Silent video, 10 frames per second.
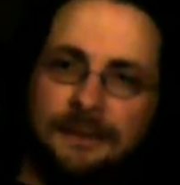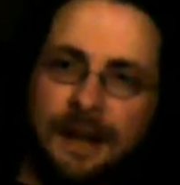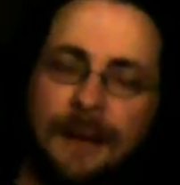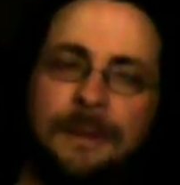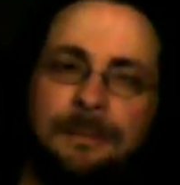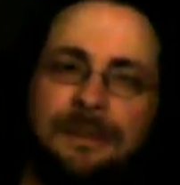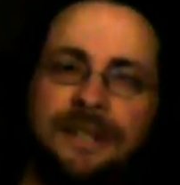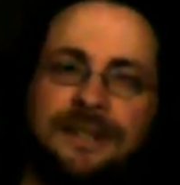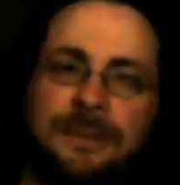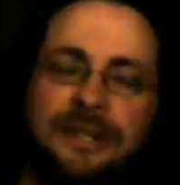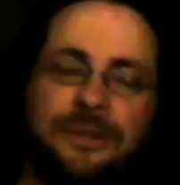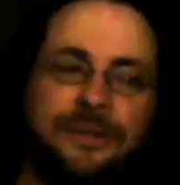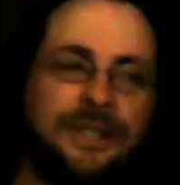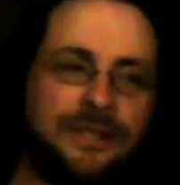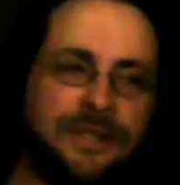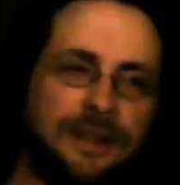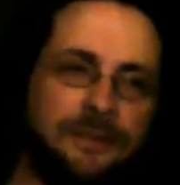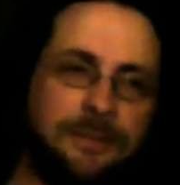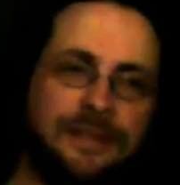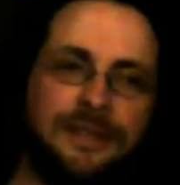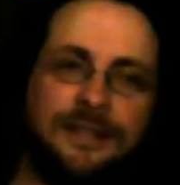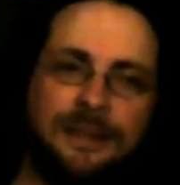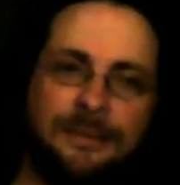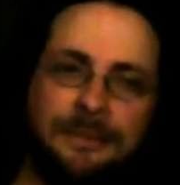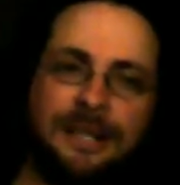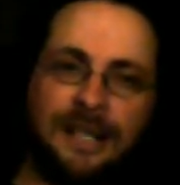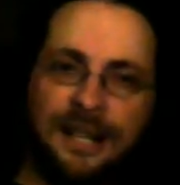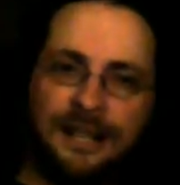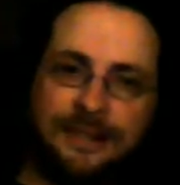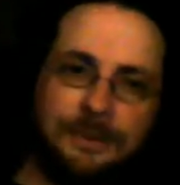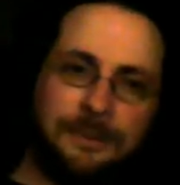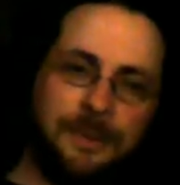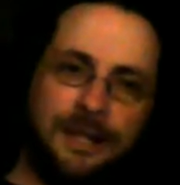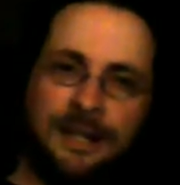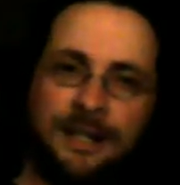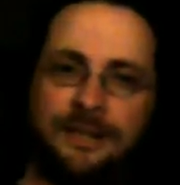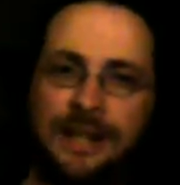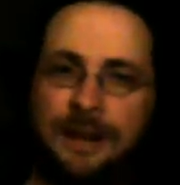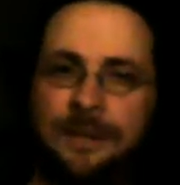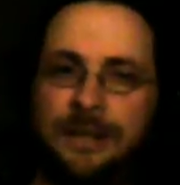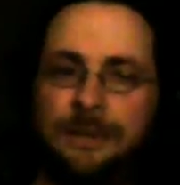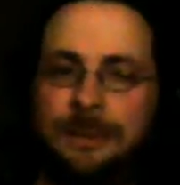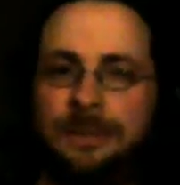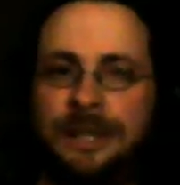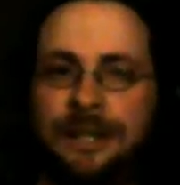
I've been playing some interesting stuff, but let's come to me last. Well, Scott? What have you been playing?